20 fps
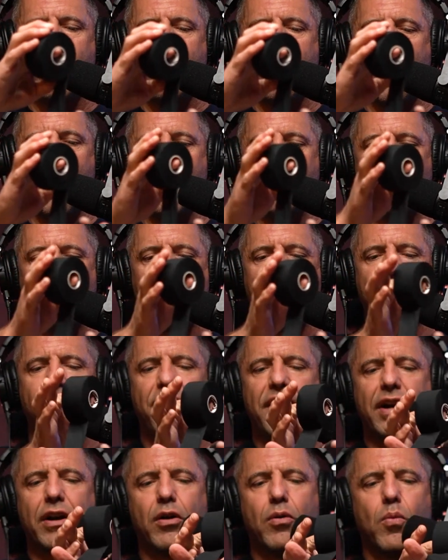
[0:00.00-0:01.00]
over the
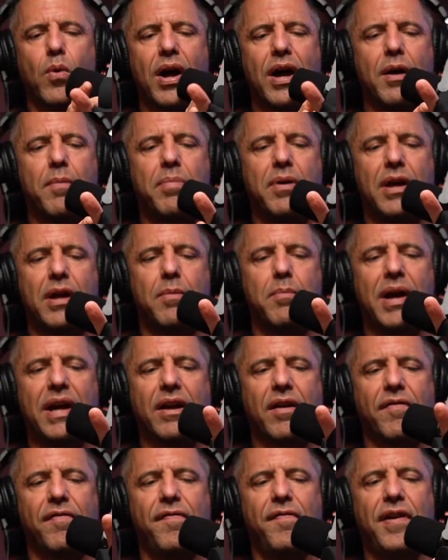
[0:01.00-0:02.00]
finger web, and make
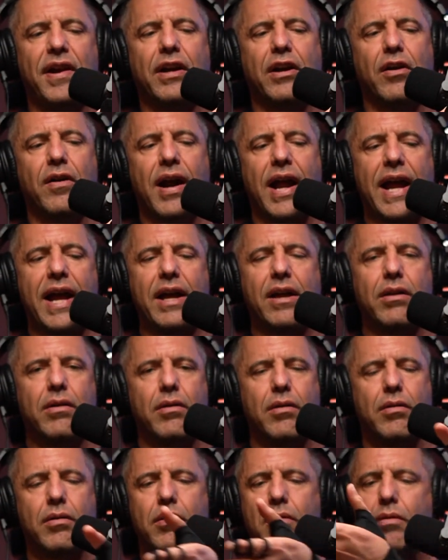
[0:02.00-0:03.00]
a figure 8
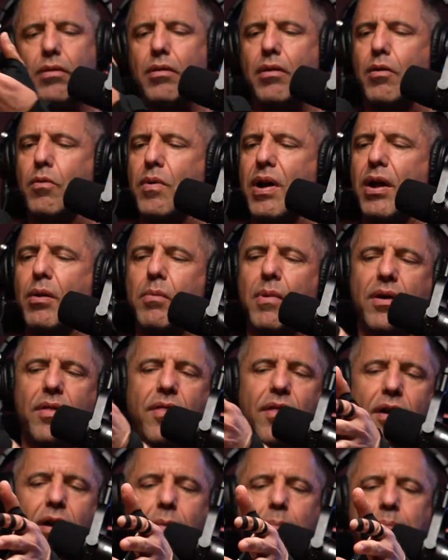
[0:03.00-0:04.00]
around my
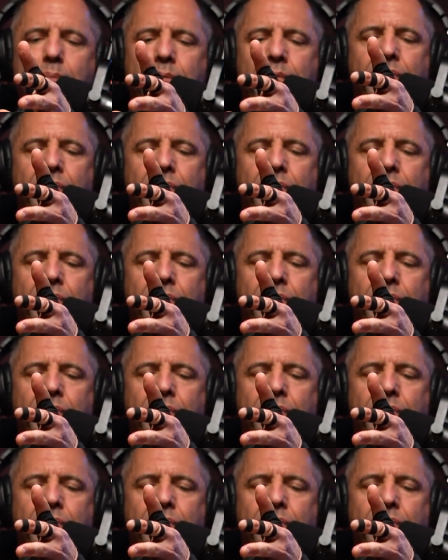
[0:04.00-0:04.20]
thumb.